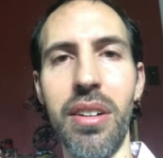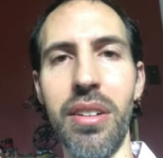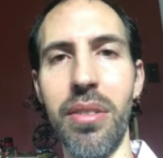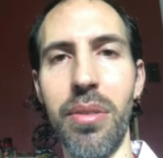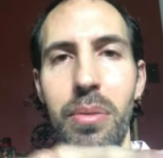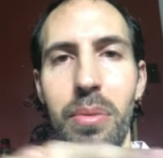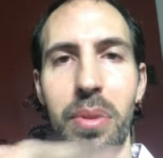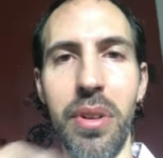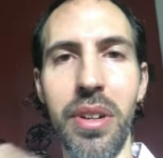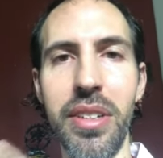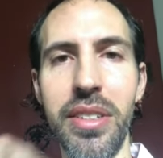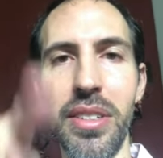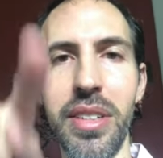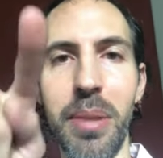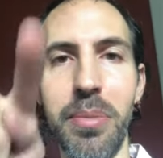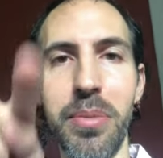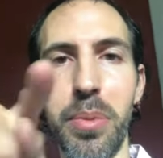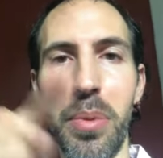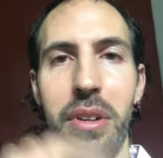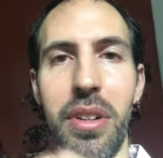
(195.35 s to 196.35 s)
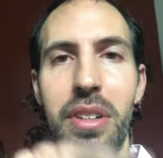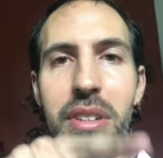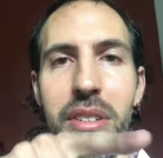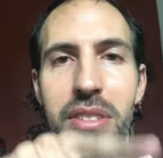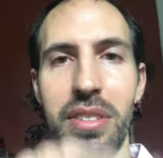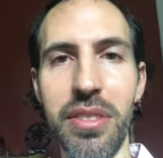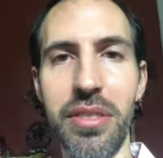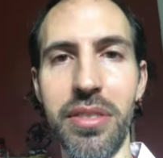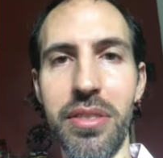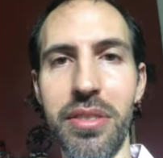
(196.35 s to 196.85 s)
1 times 1,
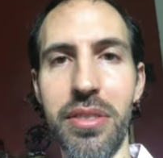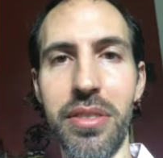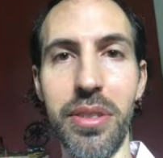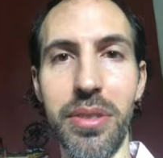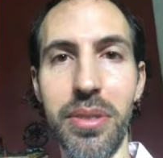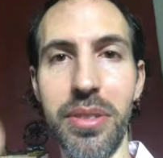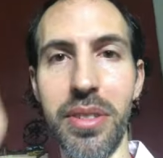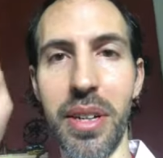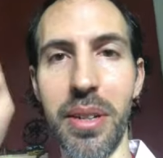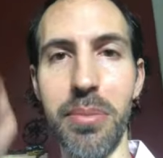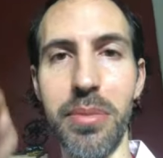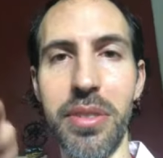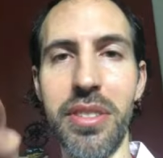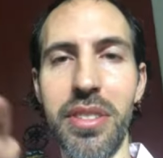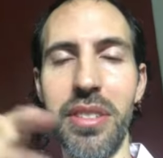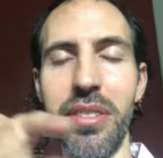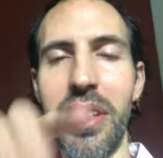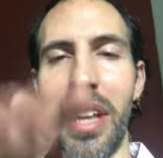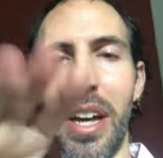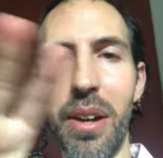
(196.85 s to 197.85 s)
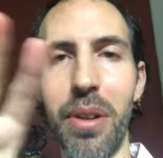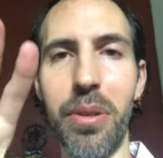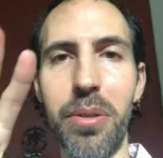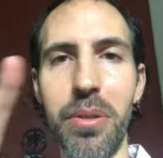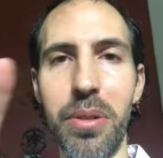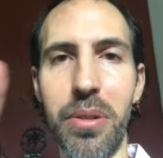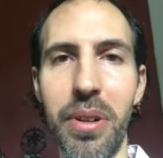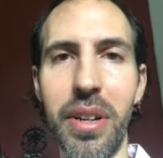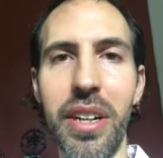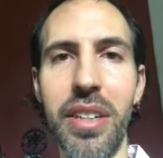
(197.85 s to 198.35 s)
2 times 2, that whole
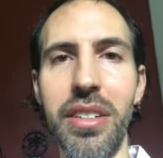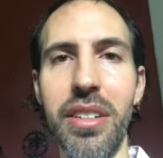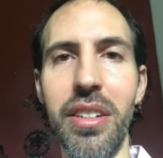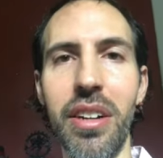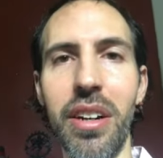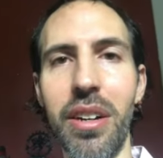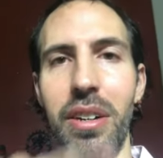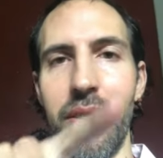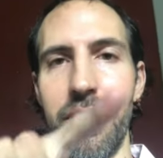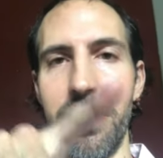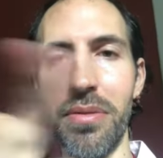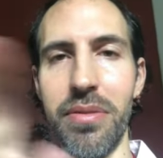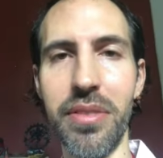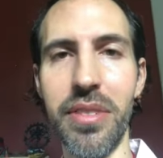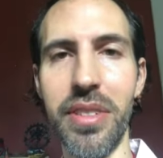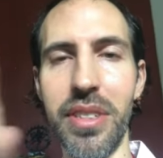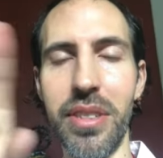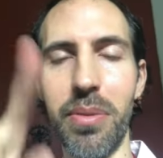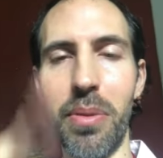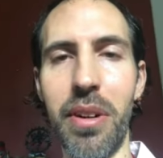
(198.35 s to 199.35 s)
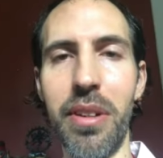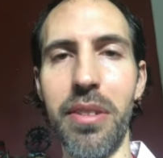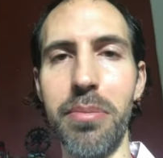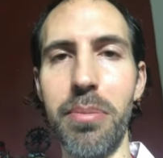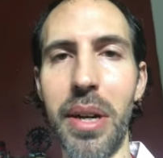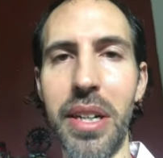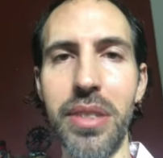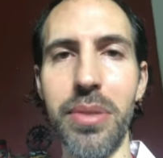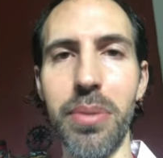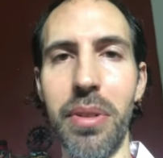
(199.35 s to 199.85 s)
grid, of the 12 by
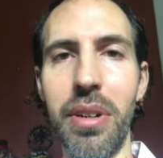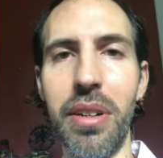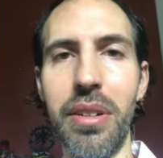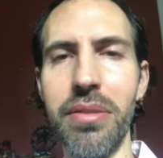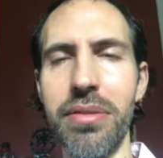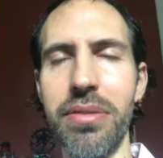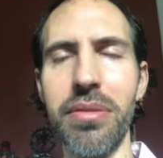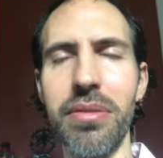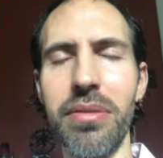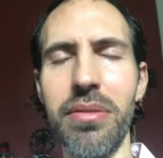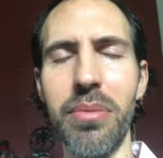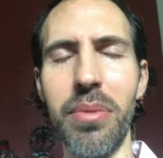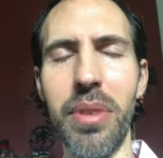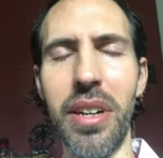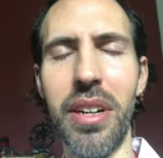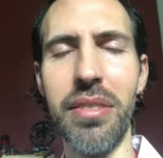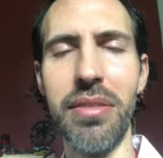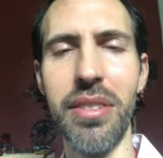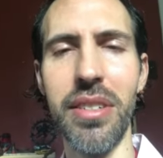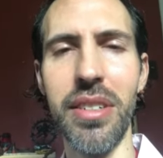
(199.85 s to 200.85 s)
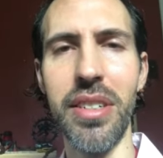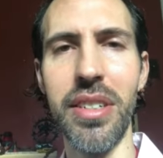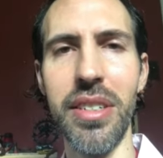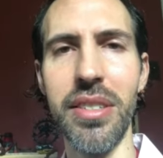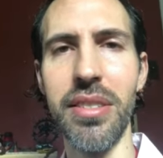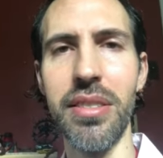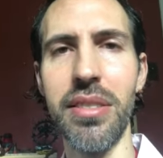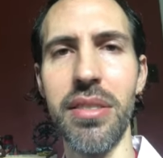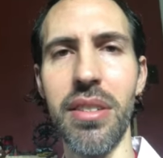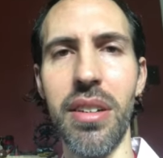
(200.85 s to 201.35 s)
12, whatever it
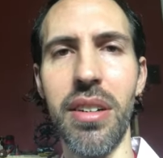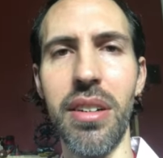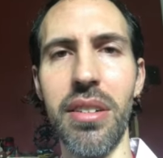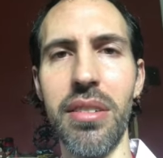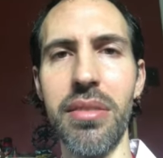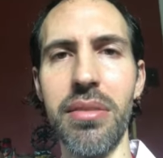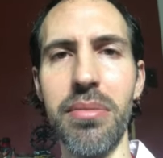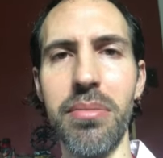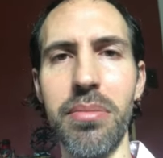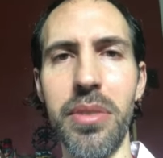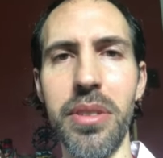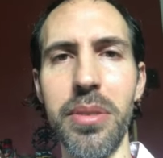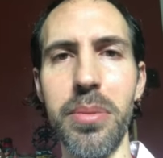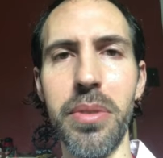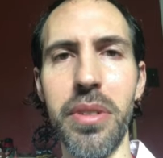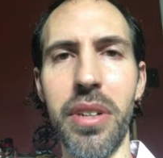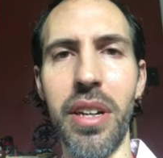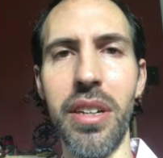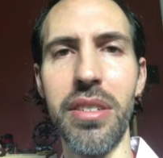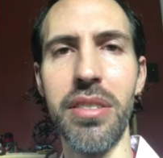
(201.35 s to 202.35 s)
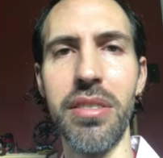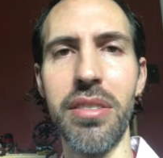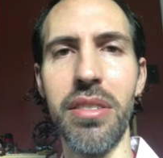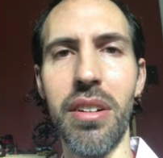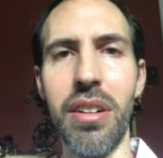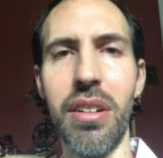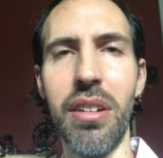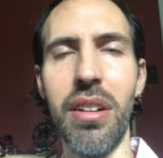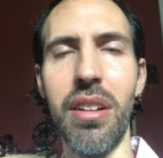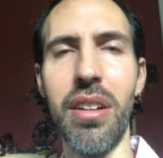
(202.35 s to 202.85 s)
is, multiplication
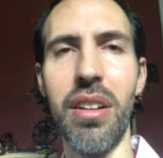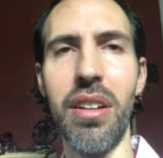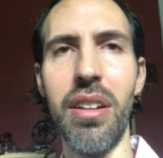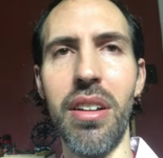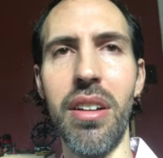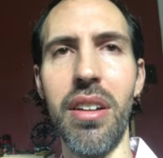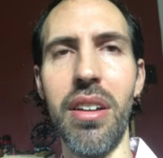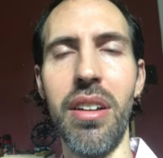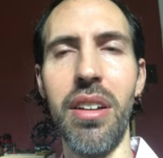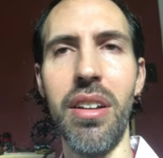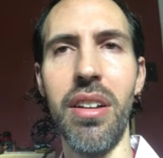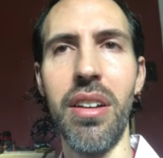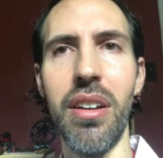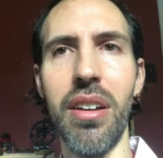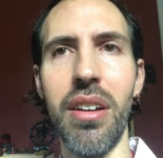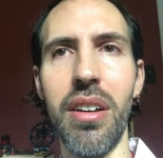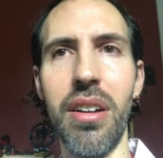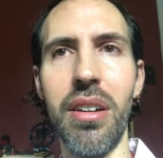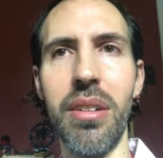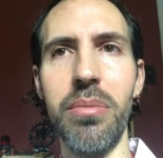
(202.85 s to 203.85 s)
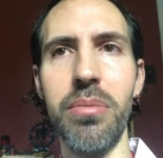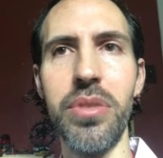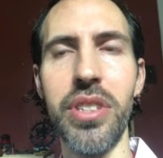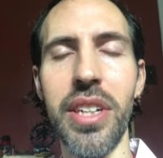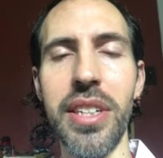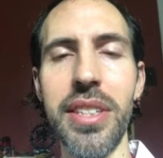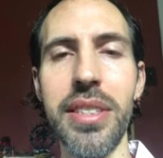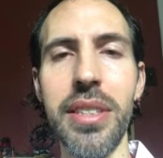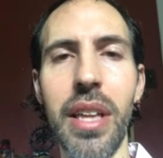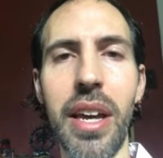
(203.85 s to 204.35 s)
chart.
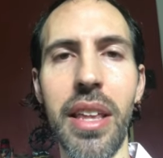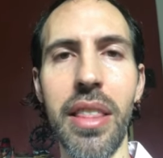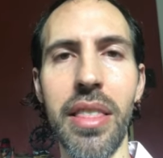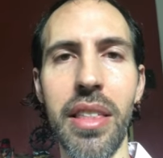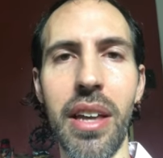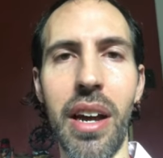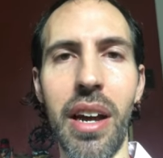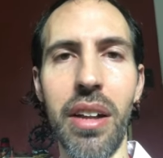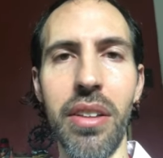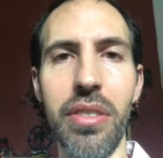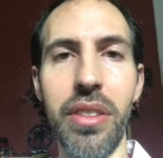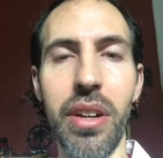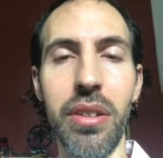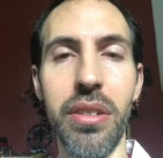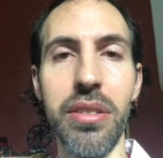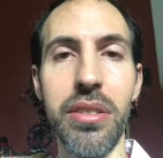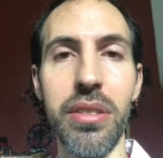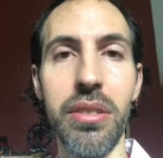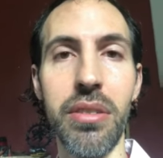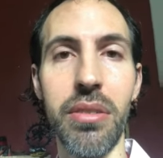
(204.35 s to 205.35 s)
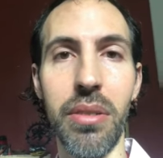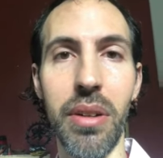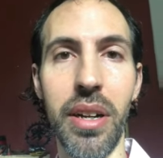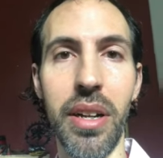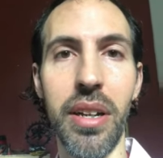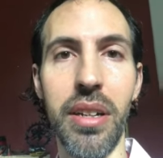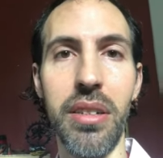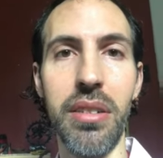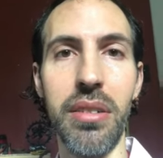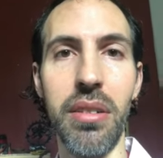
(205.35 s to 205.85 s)
Just like that, there's a
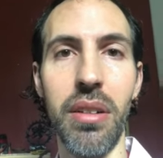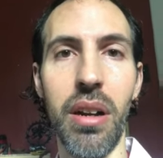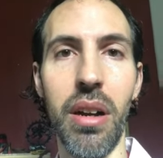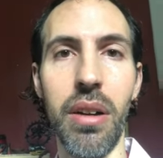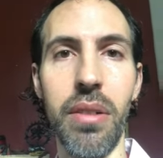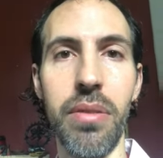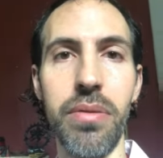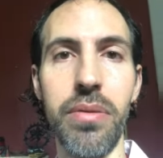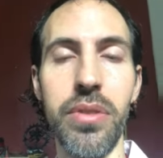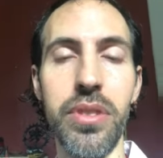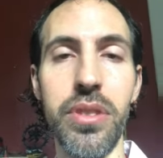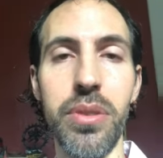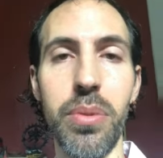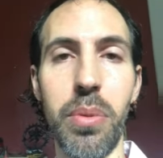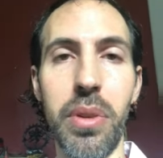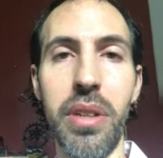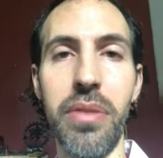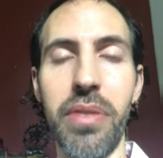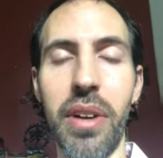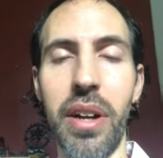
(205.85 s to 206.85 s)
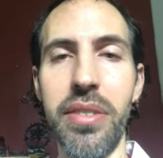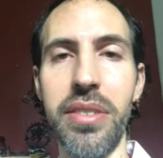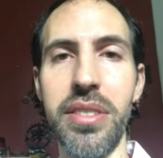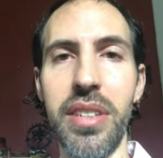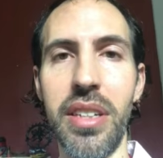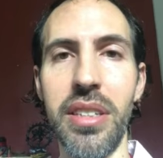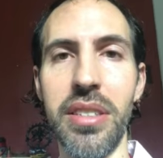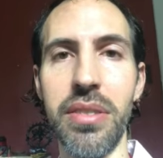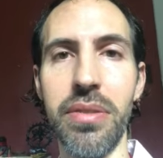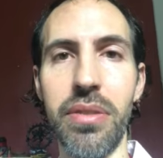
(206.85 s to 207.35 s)
grid of 25
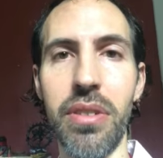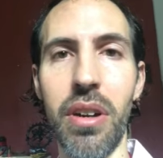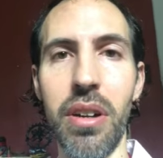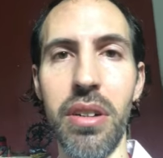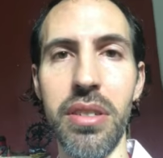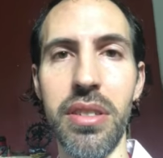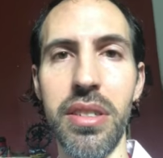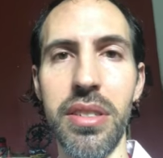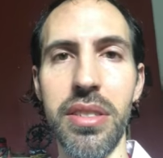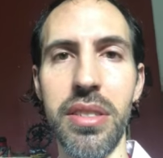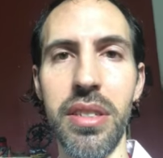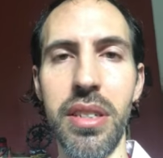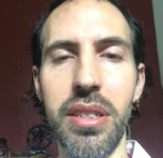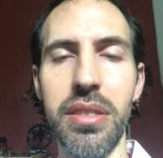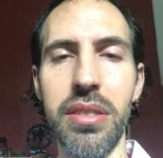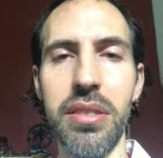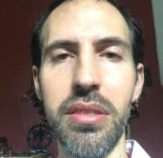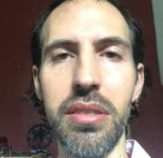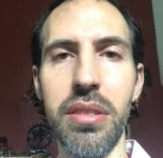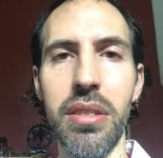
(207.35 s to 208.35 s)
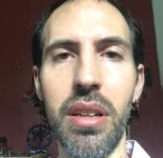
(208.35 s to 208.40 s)
states of consciousness.